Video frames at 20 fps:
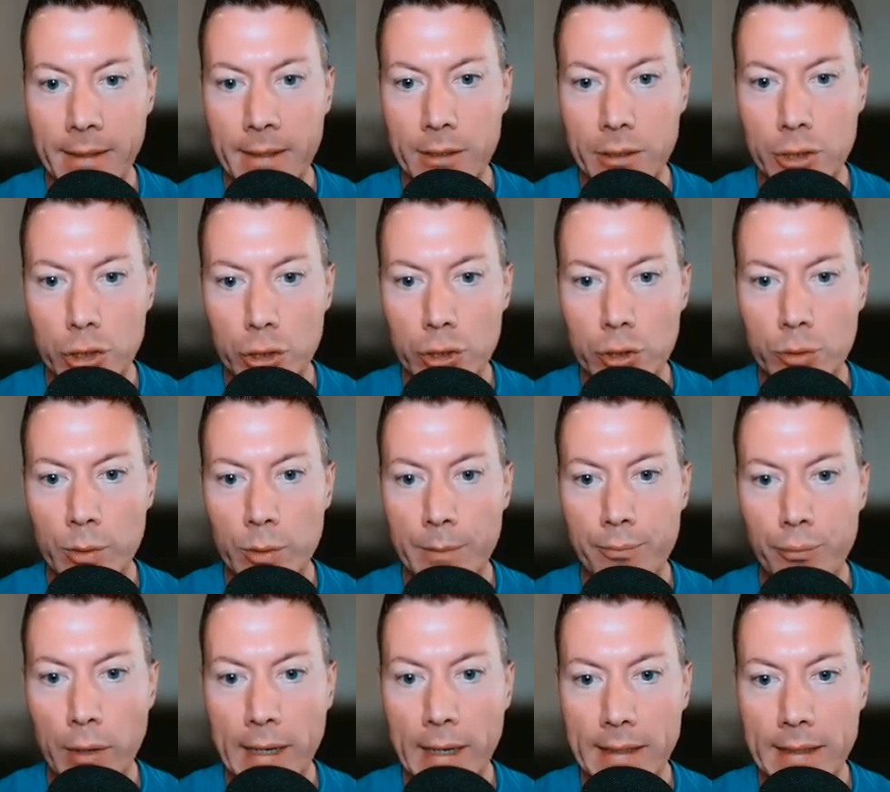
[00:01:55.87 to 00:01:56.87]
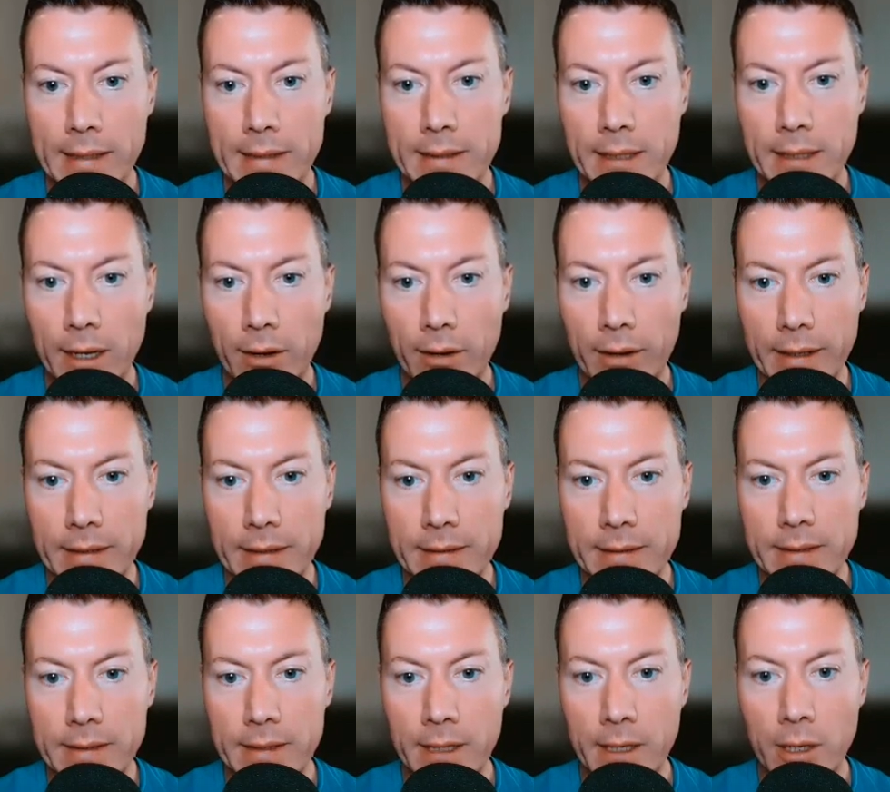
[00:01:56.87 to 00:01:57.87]
Soon as we break these
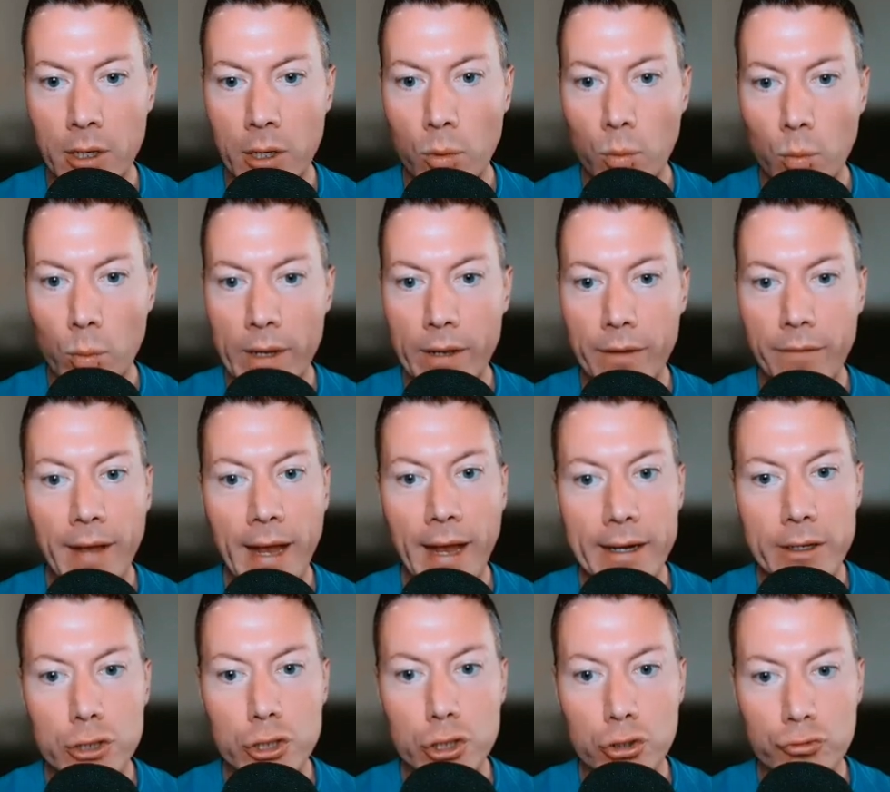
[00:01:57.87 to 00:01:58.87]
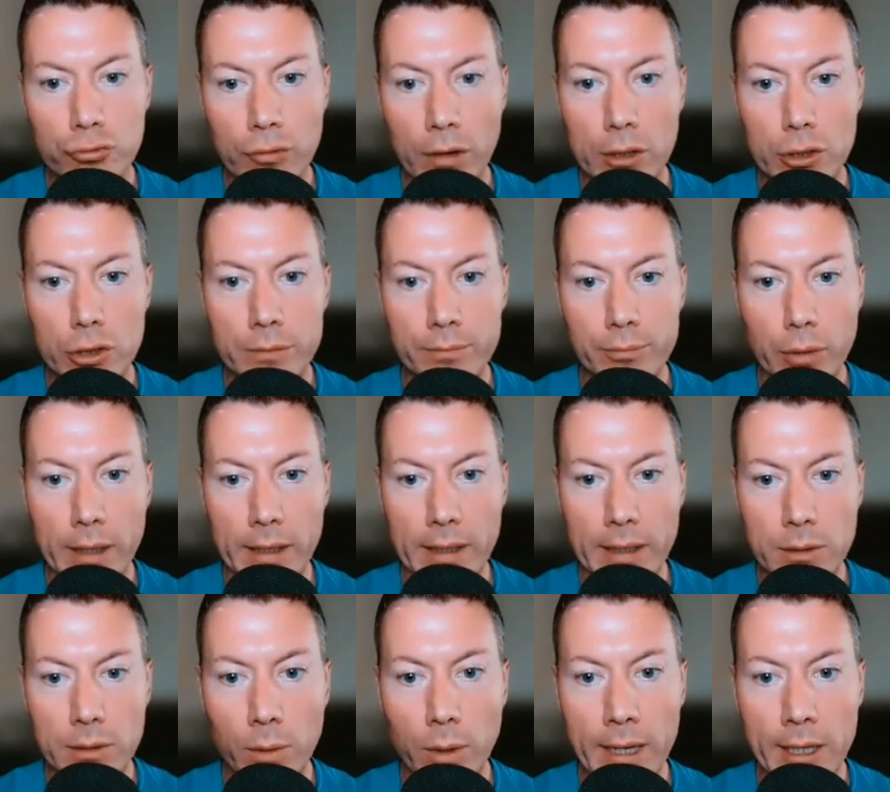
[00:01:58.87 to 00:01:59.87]
highs, we have had a structure break.
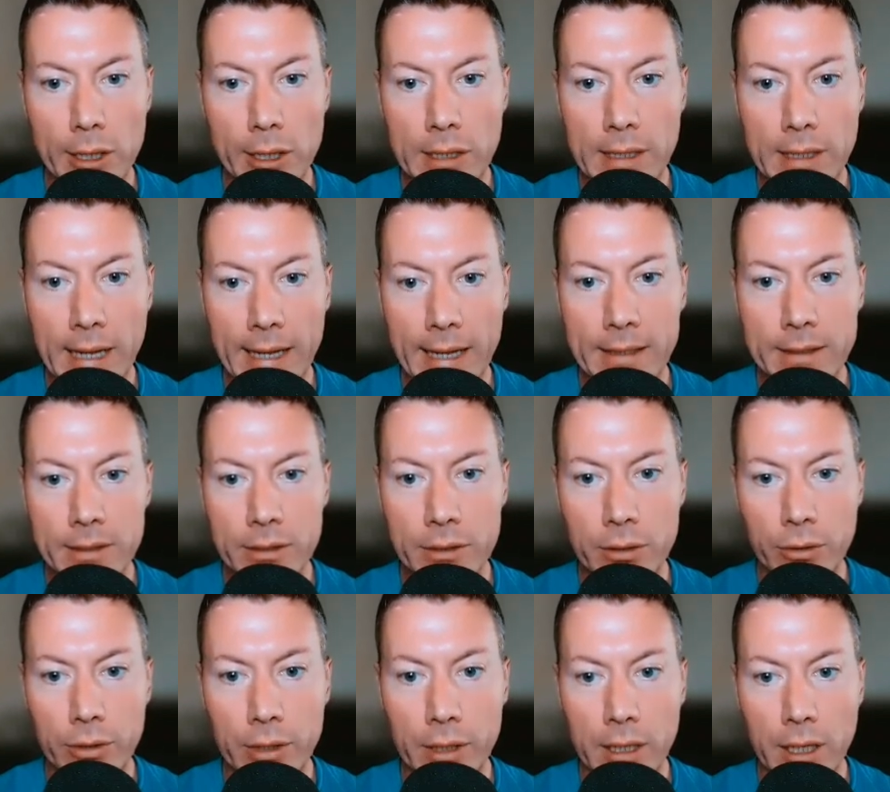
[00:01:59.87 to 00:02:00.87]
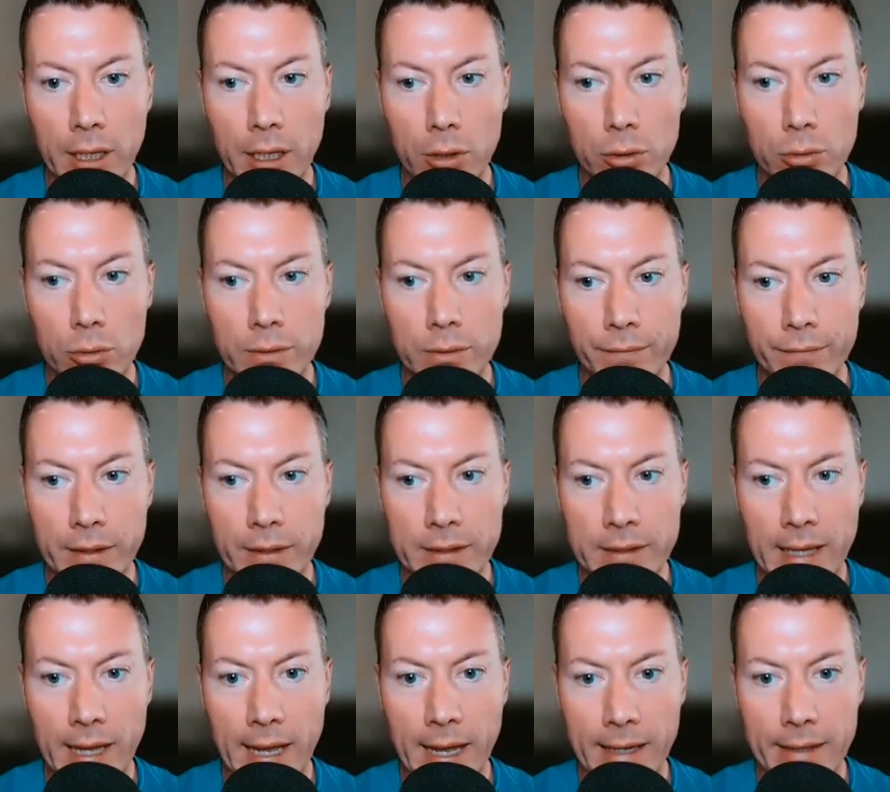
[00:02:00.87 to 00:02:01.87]
So I actually entered on the close of this
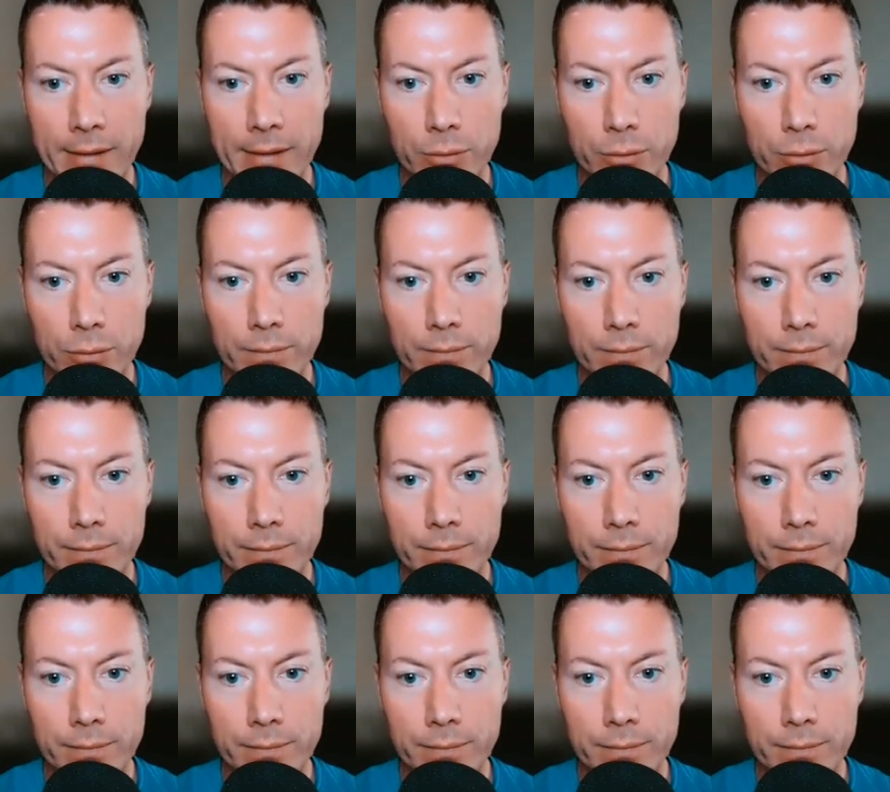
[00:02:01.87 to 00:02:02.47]
candle.